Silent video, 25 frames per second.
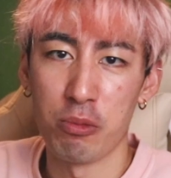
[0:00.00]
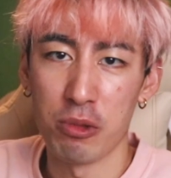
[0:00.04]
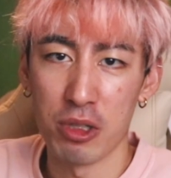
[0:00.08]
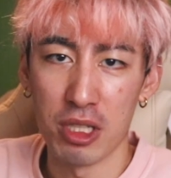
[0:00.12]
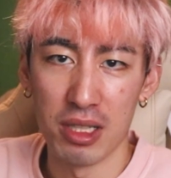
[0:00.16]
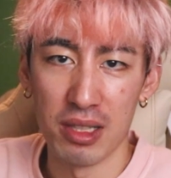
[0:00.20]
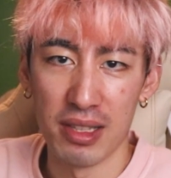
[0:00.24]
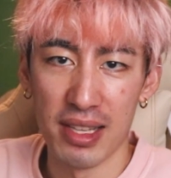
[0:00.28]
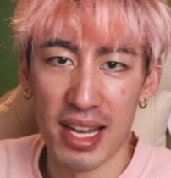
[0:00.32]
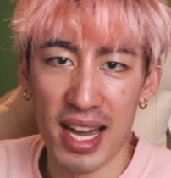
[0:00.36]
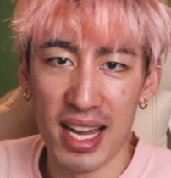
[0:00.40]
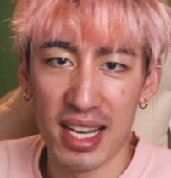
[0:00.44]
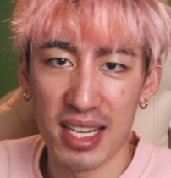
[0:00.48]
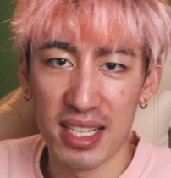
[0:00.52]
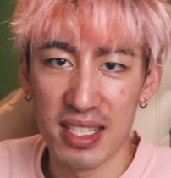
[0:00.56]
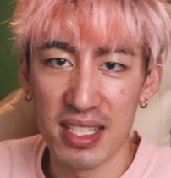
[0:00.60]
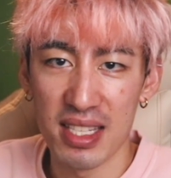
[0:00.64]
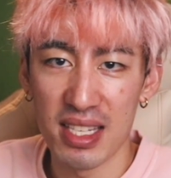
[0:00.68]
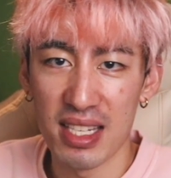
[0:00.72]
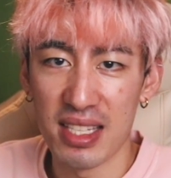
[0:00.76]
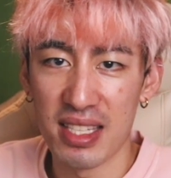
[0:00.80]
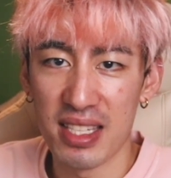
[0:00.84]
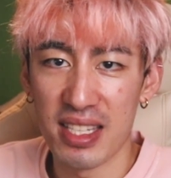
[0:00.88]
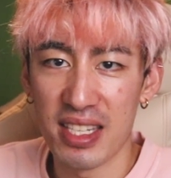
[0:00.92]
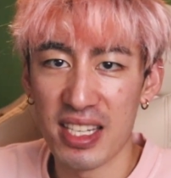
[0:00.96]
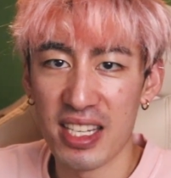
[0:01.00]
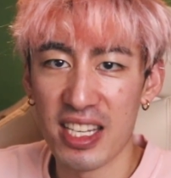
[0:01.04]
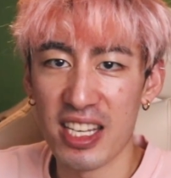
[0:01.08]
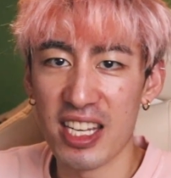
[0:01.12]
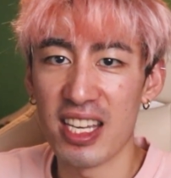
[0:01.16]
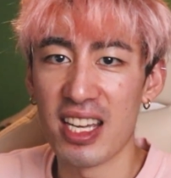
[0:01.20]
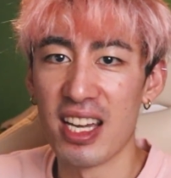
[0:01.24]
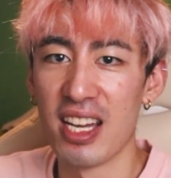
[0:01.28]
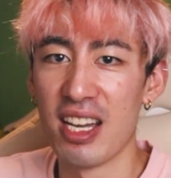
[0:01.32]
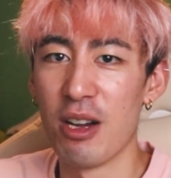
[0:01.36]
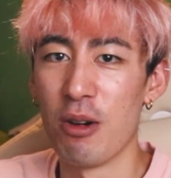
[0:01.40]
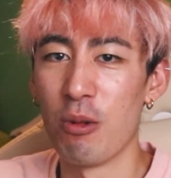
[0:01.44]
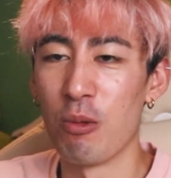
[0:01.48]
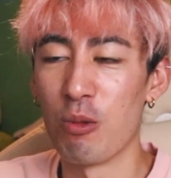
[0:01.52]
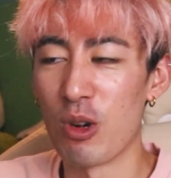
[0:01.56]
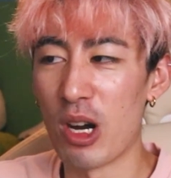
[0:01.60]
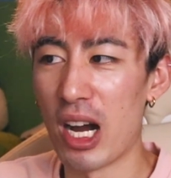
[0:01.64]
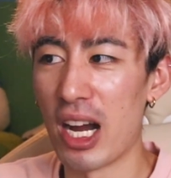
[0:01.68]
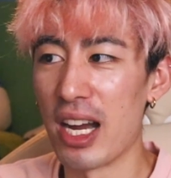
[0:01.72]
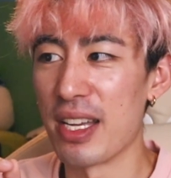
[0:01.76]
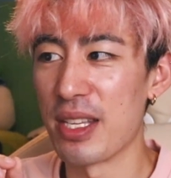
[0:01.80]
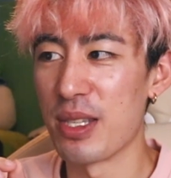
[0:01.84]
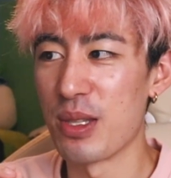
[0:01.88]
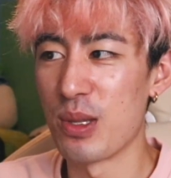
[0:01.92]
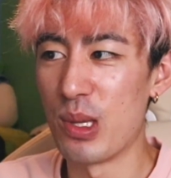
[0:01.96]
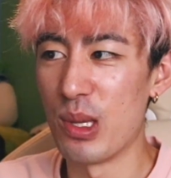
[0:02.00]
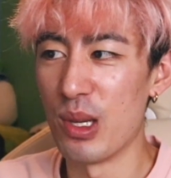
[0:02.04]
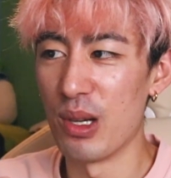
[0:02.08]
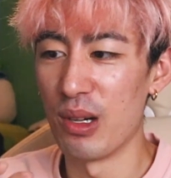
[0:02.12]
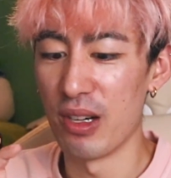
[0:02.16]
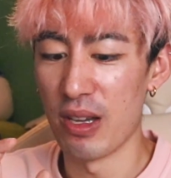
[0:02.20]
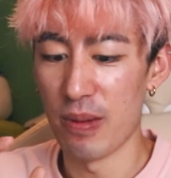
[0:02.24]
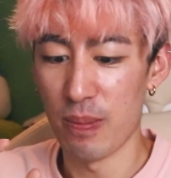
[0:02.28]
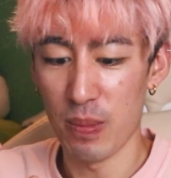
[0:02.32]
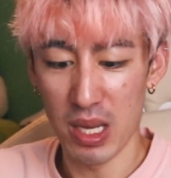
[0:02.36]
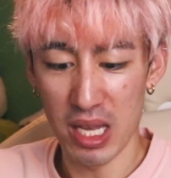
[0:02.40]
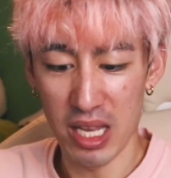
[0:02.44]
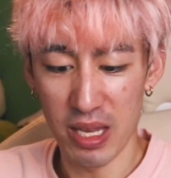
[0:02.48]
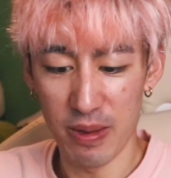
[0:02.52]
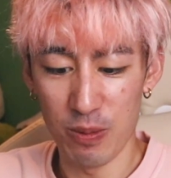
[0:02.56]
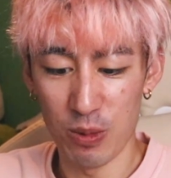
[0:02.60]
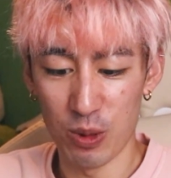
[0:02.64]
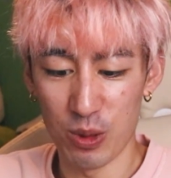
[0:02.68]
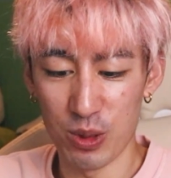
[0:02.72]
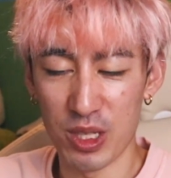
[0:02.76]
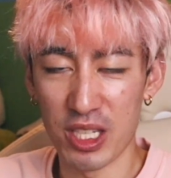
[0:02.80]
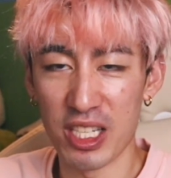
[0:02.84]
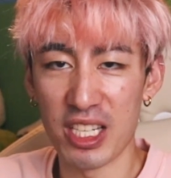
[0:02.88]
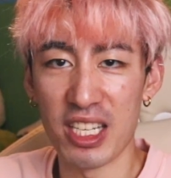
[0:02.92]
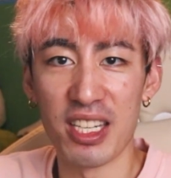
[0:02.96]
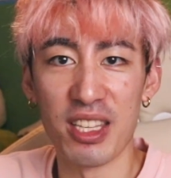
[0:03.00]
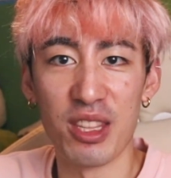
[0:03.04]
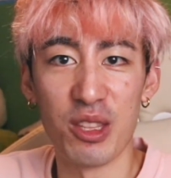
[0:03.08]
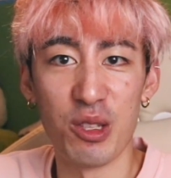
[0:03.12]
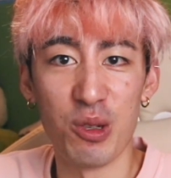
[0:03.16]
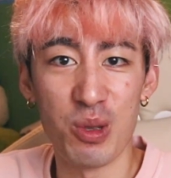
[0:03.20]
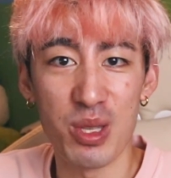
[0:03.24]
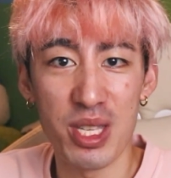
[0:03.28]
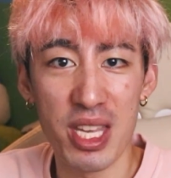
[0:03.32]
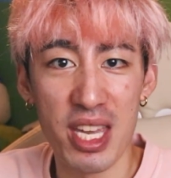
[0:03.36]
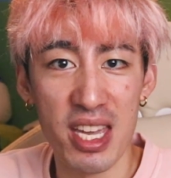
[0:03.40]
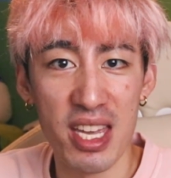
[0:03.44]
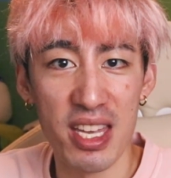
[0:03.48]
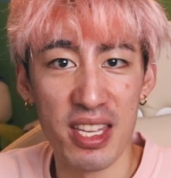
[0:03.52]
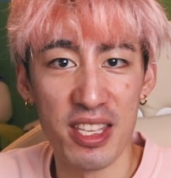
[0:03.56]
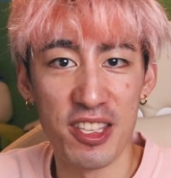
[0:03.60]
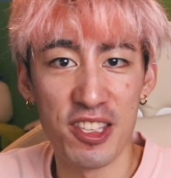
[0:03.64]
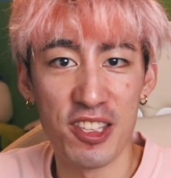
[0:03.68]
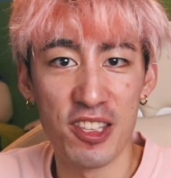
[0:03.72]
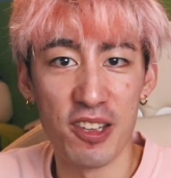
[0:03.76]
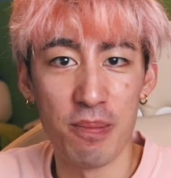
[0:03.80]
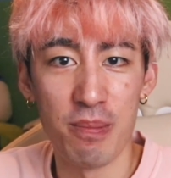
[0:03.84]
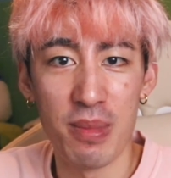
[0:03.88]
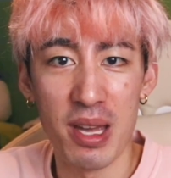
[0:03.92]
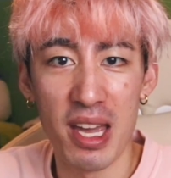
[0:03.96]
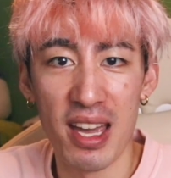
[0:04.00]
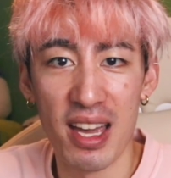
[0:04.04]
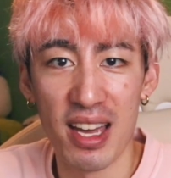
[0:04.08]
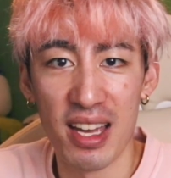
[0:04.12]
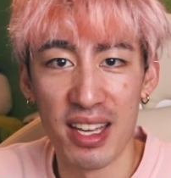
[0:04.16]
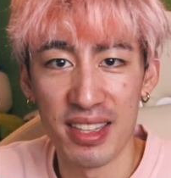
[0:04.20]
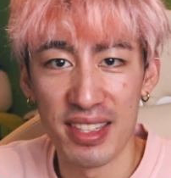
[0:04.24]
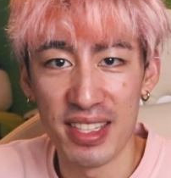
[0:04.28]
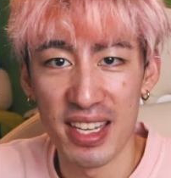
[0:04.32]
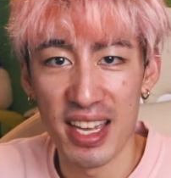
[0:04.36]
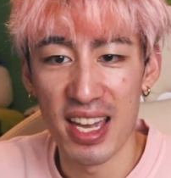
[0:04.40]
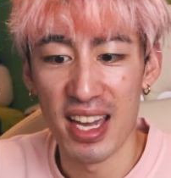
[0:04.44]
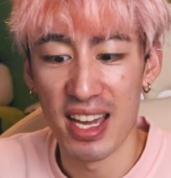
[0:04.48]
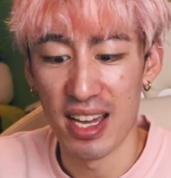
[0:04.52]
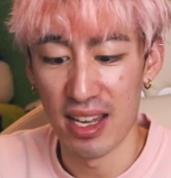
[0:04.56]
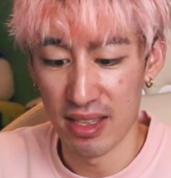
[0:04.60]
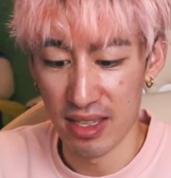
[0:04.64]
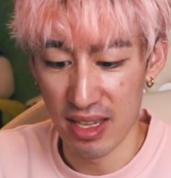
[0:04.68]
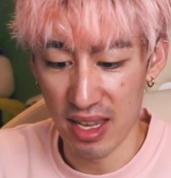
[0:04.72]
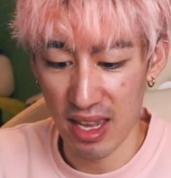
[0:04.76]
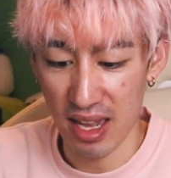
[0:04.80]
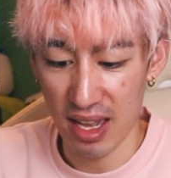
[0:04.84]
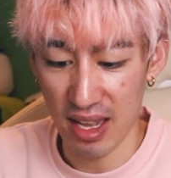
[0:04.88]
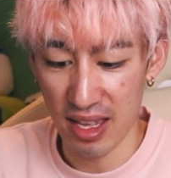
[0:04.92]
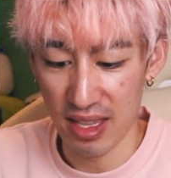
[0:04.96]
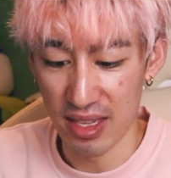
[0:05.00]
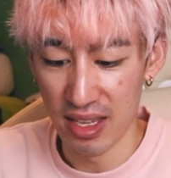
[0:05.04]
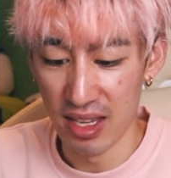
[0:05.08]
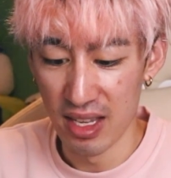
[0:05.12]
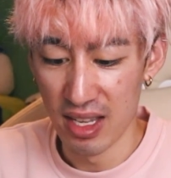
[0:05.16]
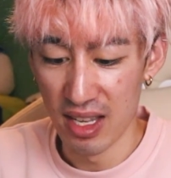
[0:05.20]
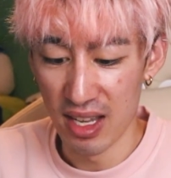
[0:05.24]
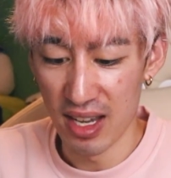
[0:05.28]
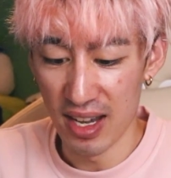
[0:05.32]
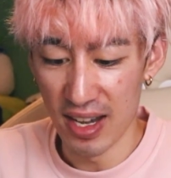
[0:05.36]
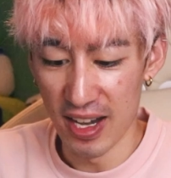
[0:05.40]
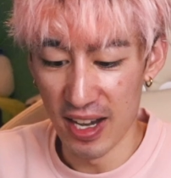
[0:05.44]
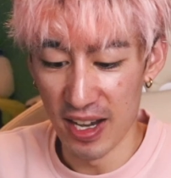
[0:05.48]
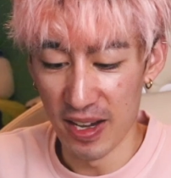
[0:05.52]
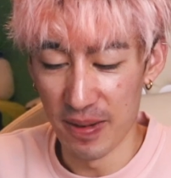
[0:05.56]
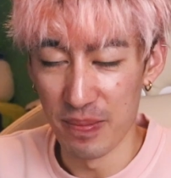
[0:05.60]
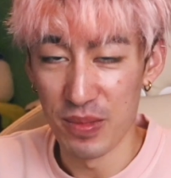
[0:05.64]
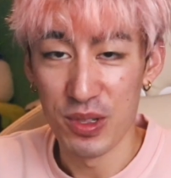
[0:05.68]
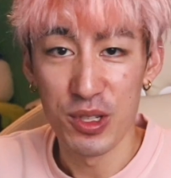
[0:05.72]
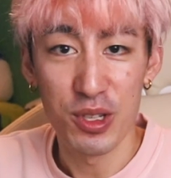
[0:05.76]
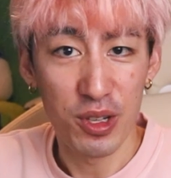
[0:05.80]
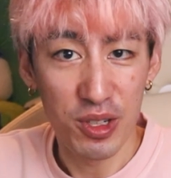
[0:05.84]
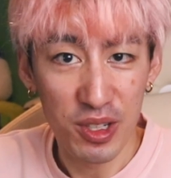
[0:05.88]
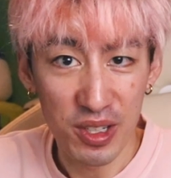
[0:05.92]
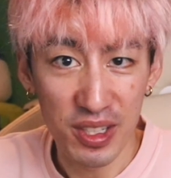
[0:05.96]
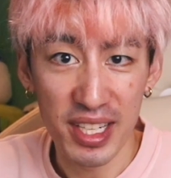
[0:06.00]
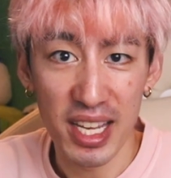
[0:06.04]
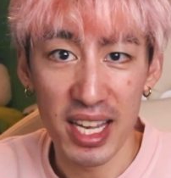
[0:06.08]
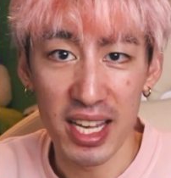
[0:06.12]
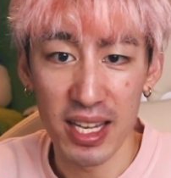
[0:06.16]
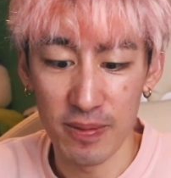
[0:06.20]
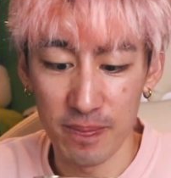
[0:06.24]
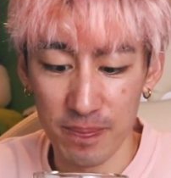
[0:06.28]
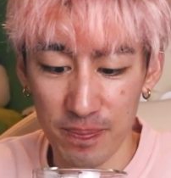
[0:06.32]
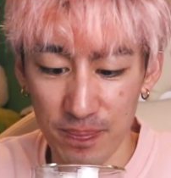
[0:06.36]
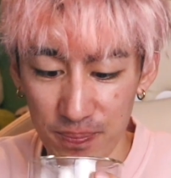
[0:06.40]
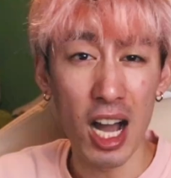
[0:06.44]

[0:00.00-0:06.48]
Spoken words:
relaxing tea, where I still am able to get those hints of pandan and sugarcane.